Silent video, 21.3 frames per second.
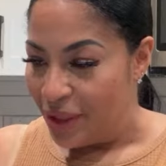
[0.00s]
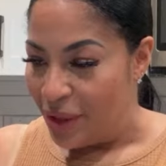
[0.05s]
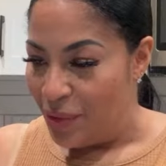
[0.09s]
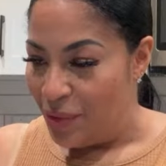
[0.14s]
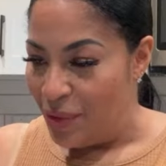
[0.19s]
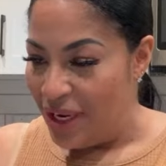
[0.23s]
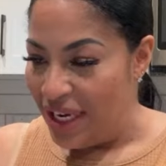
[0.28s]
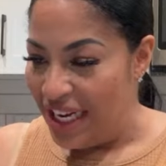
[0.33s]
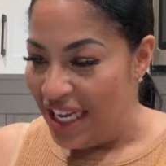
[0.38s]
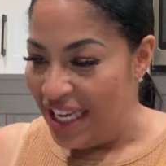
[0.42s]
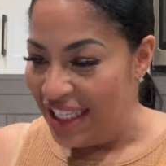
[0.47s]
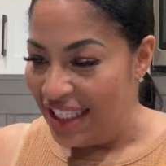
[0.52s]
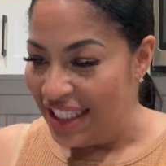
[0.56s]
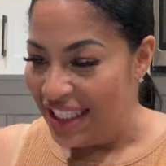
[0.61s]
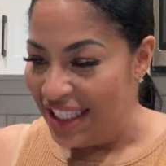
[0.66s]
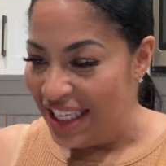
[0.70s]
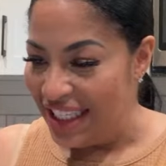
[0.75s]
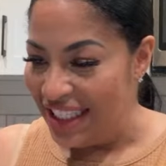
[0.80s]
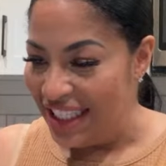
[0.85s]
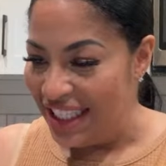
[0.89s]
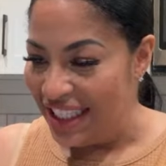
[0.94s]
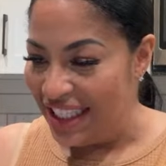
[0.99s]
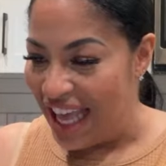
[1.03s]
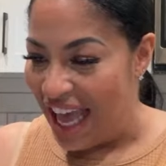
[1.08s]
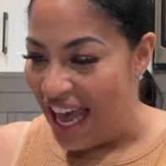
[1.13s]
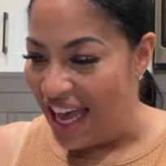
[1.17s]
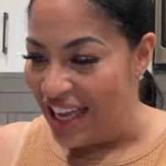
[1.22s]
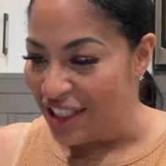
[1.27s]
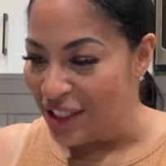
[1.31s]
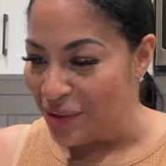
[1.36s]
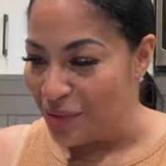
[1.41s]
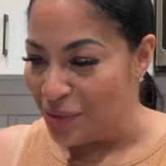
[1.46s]
We need
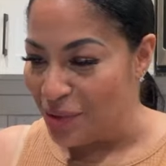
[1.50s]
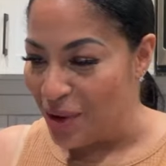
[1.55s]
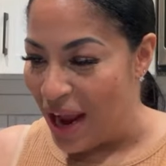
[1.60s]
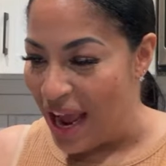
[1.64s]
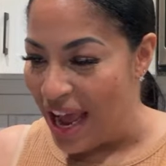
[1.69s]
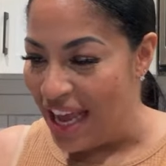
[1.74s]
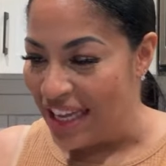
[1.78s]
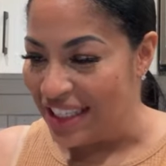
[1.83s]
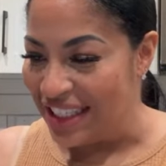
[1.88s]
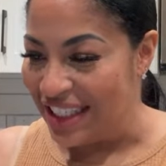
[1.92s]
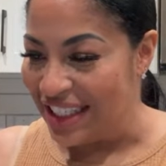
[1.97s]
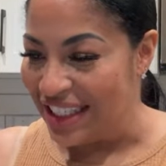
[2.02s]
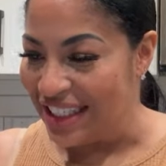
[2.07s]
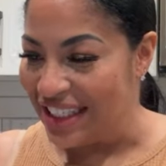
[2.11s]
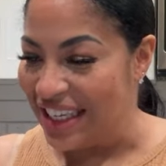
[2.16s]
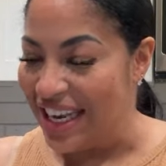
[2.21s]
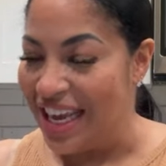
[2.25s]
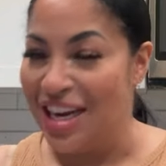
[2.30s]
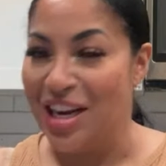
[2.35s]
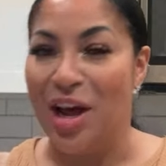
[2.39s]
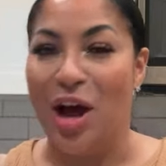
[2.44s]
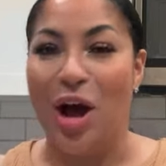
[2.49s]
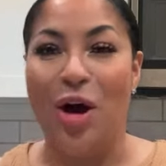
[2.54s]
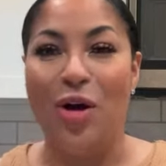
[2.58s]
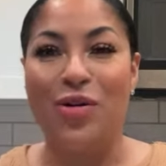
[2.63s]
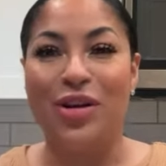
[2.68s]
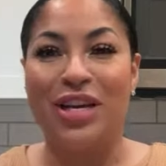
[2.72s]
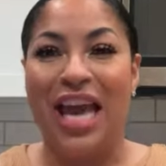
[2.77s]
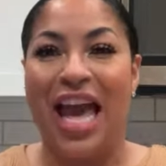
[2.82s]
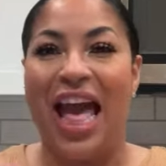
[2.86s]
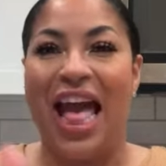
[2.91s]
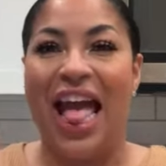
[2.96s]
60,000 pride to the channel,
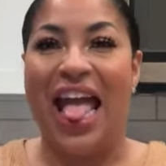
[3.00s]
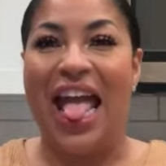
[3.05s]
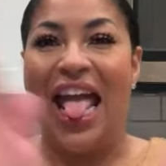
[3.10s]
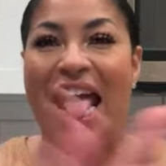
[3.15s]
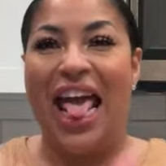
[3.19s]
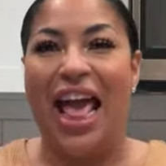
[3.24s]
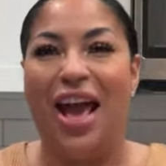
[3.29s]
okay?